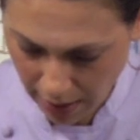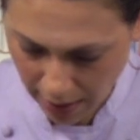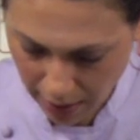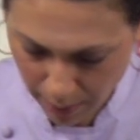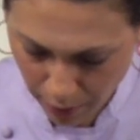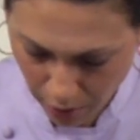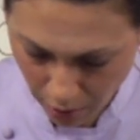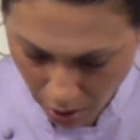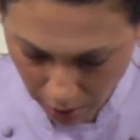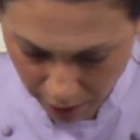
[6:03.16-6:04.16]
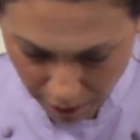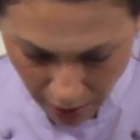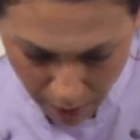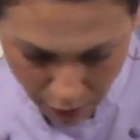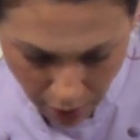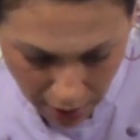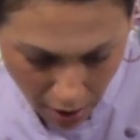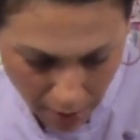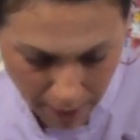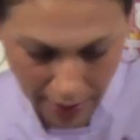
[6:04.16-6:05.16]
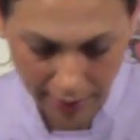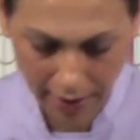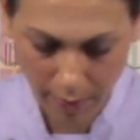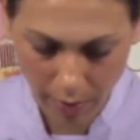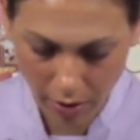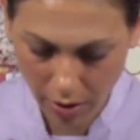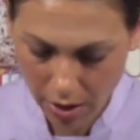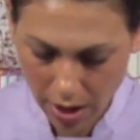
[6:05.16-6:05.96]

then I can put all of them right on my label.